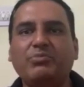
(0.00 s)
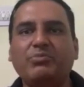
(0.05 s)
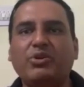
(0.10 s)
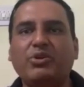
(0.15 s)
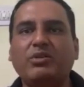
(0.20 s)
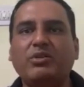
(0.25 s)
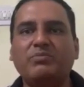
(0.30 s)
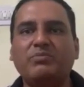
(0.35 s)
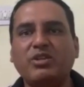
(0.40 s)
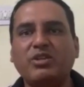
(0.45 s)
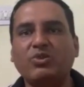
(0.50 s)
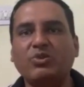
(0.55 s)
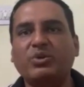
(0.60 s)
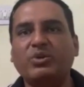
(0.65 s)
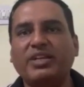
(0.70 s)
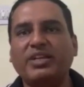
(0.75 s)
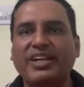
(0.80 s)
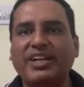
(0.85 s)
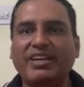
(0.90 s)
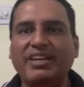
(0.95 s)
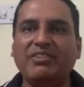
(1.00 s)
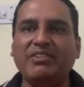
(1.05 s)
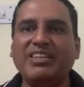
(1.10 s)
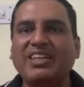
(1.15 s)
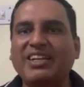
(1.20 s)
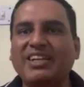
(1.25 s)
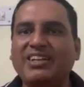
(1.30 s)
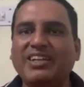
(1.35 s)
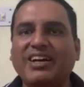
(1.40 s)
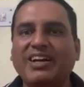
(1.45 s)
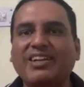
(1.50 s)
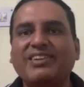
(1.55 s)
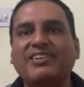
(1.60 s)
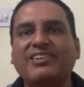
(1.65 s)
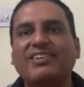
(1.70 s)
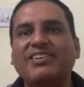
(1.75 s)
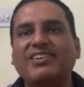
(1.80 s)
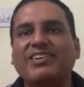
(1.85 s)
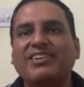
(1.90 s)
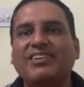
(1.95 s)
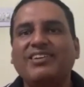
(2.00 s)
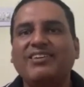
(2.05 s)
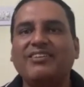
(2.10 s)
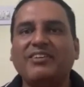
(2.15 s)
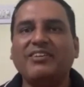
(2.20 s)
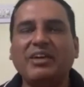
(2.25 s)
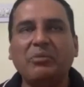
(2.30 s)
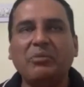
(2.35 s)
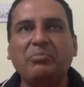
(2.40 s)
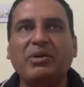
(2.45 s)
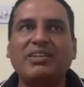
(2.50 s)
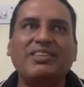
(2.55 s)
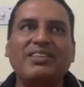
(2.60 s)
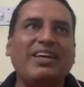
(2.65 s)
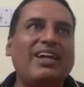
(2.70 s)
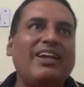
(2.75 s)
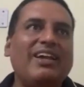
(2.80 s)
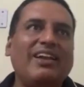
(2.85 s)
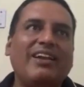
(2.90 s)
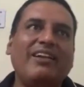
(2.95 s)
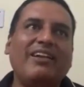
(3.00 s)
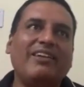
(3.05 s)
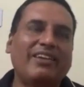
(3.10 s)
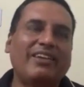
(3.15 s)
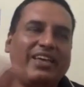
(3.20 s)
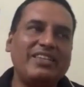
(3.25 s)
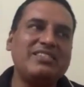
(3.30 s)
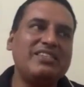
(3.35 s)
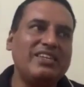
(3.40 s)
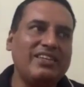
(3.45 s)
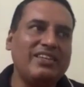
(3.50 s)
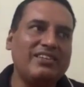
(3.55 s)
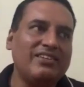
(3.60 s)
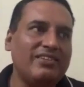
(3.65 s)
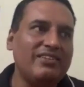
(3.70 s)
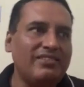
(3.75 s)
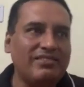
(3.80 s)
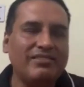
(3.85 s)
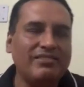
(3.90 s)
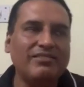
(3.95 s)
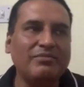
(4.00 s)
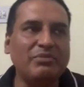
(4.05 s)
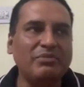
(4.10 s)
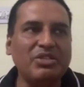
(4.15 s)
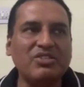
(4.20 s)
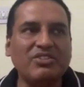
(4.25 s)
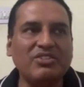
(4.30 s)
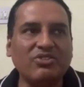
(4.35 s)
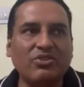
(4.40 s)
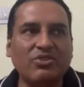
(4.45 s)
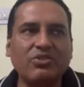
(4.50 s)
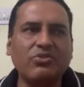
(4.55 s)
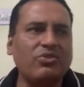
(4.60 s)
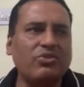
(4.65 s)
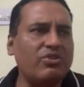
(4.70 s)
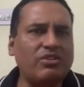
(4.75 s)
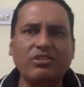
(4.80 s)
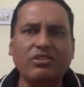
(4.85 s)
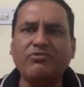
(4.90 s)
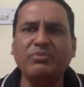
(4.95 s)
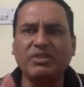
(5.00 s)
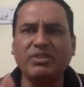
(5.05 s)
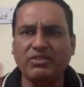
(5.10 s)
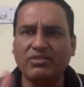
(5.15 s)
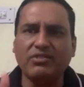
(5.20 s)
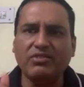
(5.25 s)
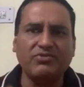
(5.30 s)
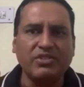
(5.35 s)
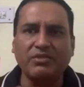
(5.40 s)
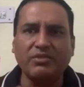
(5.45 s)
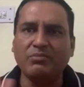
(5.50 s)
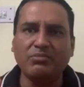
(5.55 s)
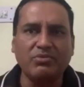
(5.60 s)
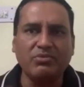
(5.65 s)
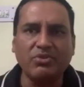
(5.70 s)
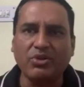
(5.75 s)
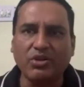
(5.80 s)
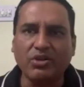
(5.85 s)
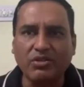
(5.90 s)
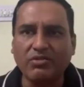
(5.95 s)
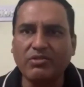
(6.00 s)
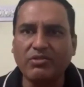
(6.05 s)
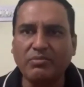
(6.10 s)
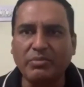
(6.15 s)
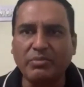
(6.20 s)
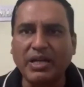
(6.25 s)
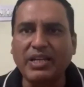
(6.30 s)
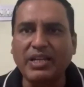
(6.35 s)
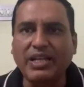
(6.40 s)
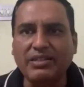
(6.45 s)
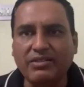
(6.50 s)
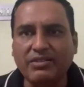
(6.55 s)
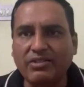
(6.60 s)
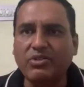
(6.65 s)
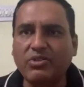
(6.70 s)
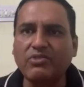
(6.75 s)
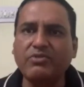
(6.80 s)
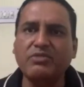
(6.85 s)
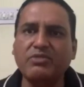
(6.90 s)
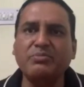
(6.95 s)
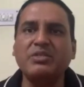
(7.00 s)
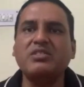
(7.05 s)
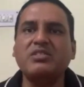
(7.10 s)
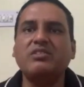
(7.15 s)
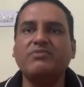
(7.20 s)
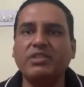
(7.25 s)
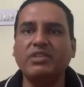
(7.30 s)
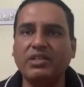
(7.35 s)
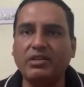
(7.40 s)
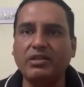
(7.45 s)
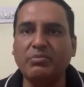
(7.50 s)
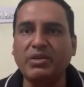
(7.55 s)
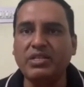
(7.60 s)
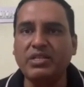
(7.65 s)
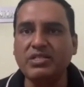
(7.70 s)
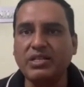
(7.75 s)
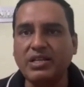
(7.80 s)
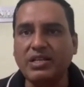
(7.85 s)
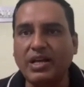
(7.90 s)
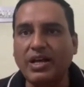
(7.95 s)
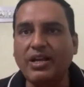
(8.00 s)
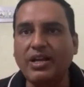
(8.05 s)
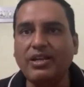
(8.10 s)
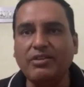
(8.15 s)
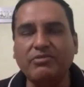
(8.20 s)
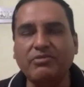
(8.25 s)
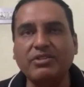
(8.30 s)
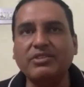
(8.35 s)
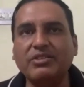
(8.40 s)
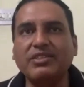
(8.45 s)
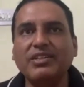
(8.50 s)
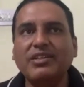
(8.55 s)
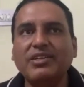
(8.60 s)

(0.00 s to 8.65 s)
bombs loaded, everything done. Okay, but then next day the mission got called up because of some bilateral talk which must have taken place at higher levels.